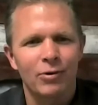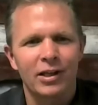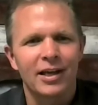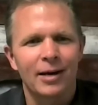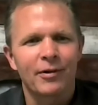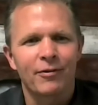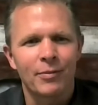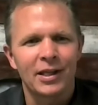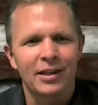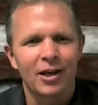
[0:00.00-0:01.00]
we adopted from
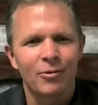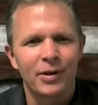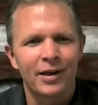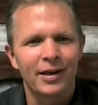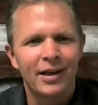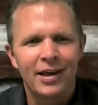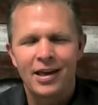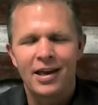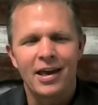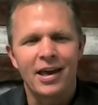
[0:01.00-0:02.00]
Ethiopia,
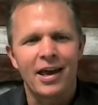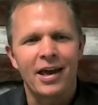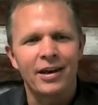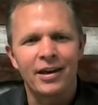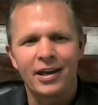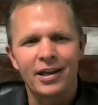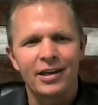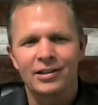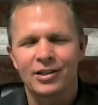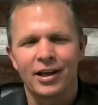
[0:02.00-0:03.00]
and he
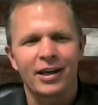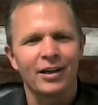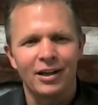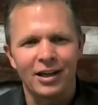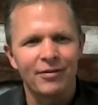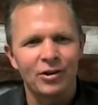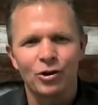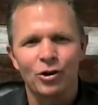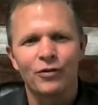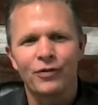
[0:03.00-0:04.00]
is like an
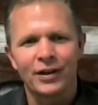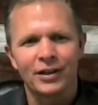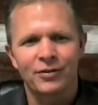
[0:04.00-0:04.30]
11-year-old fitness